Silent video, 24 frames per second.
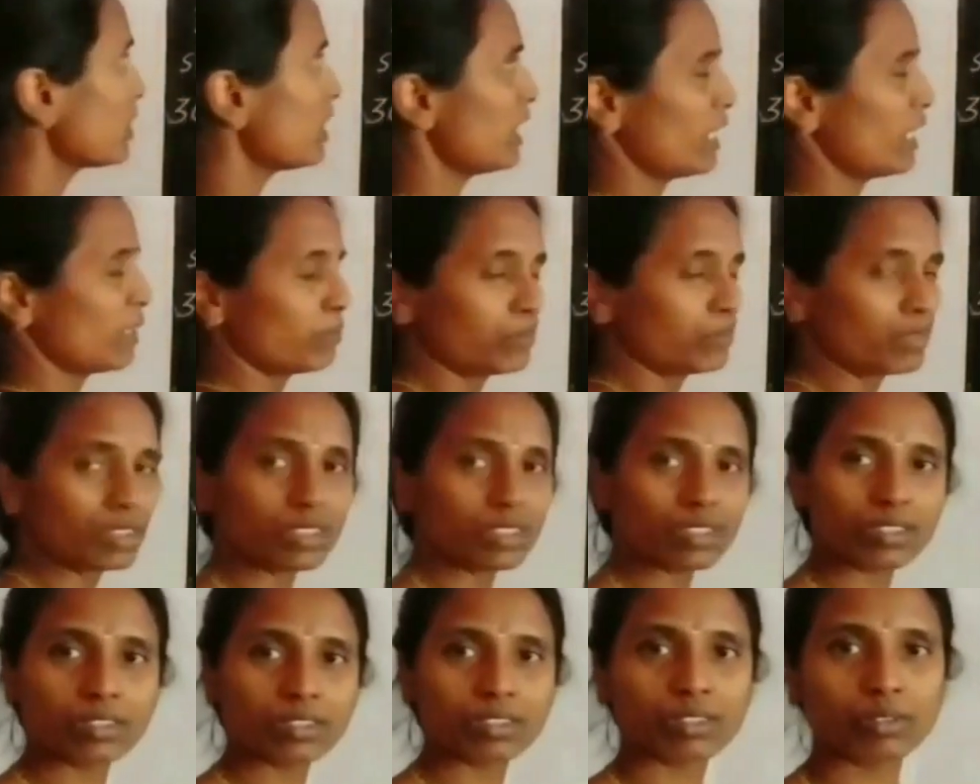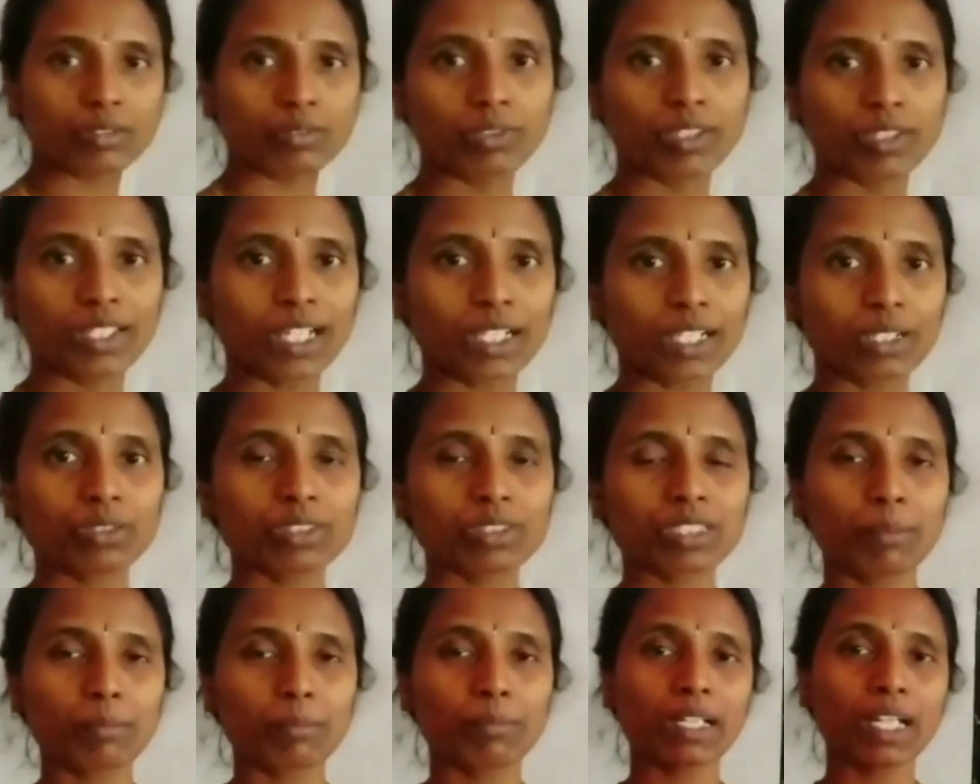numbers. We have to
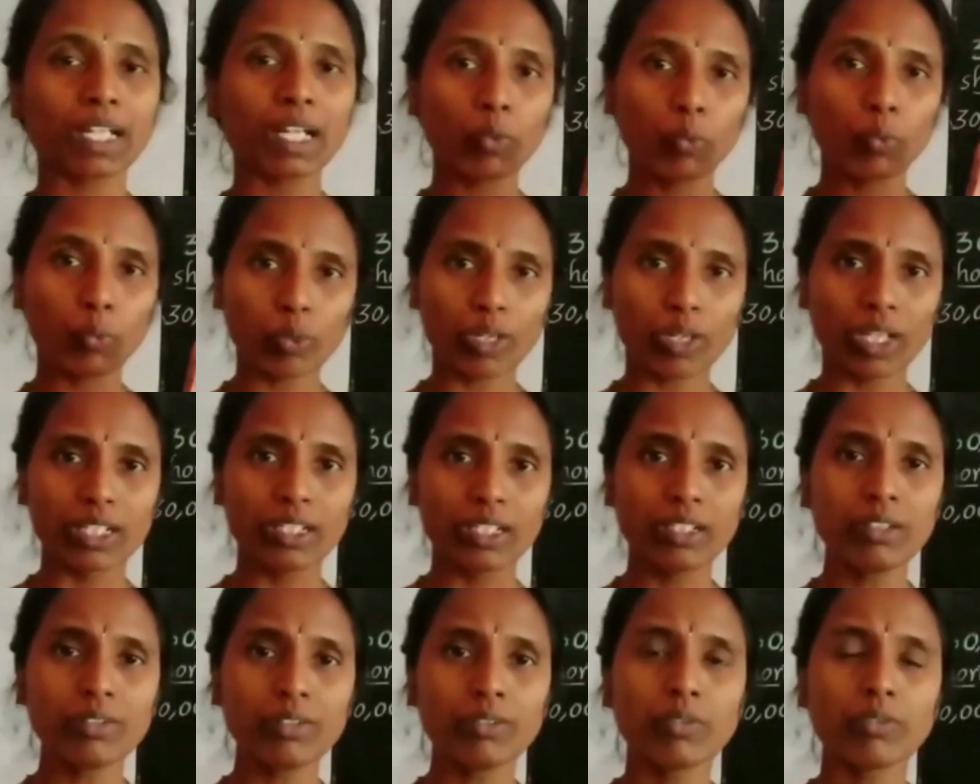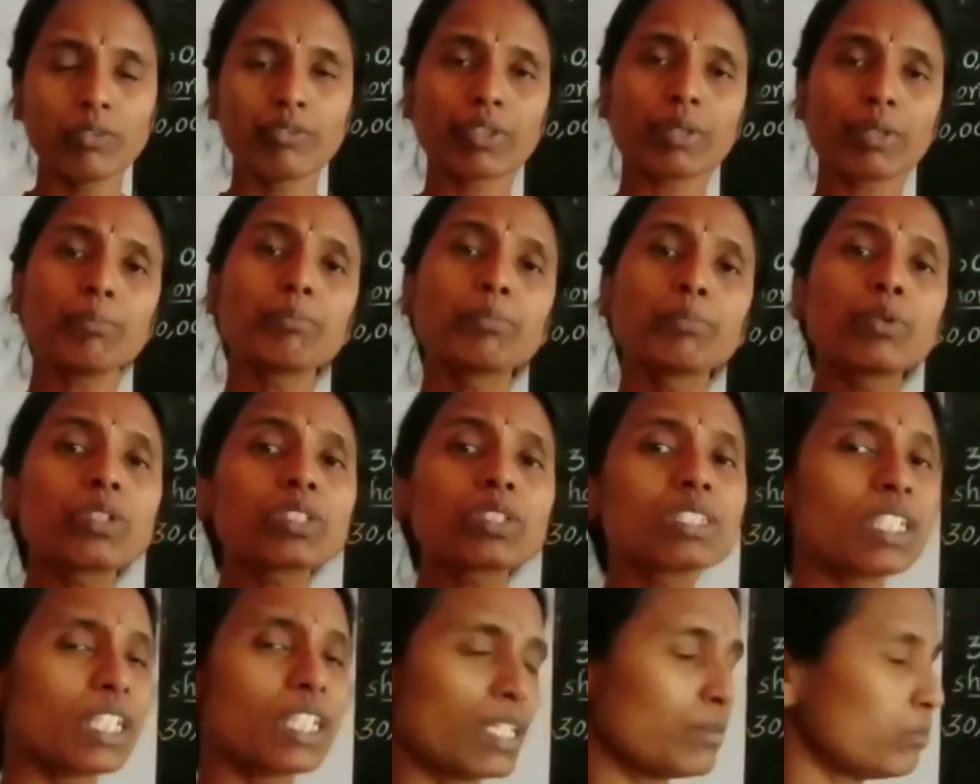subtract 1 from both the
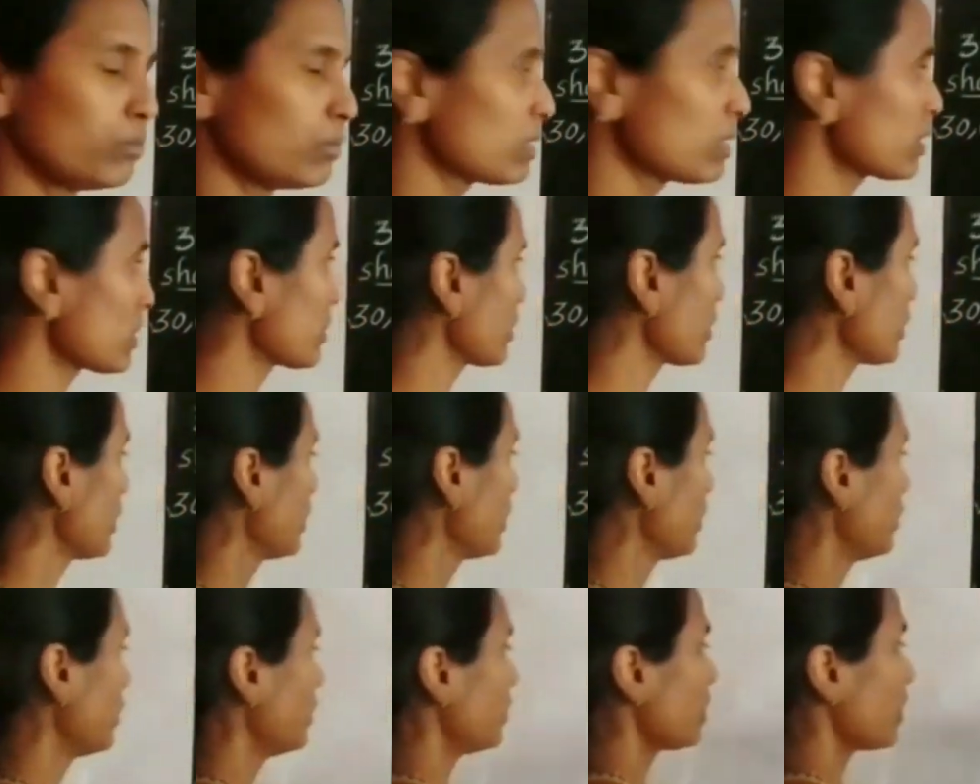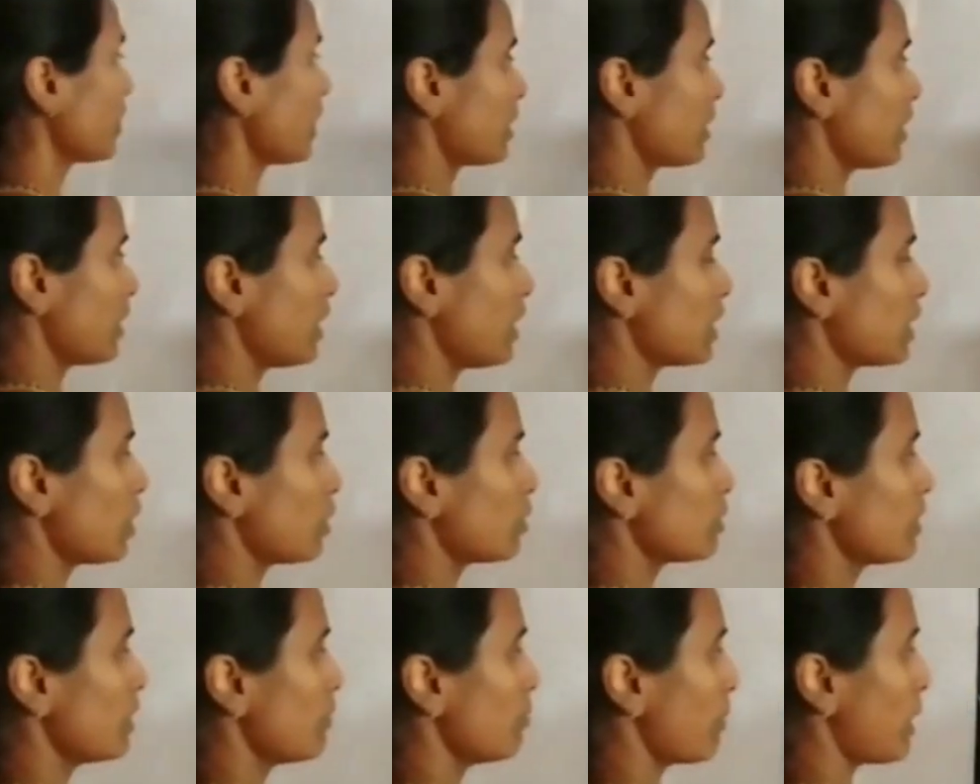numbers.
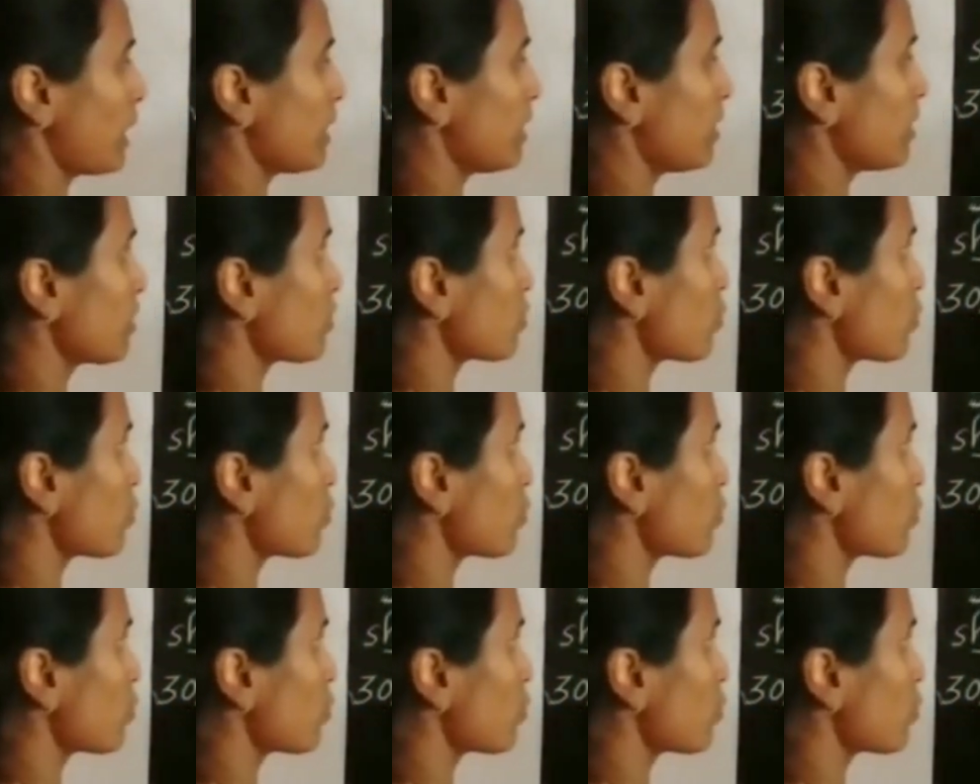30,000 minus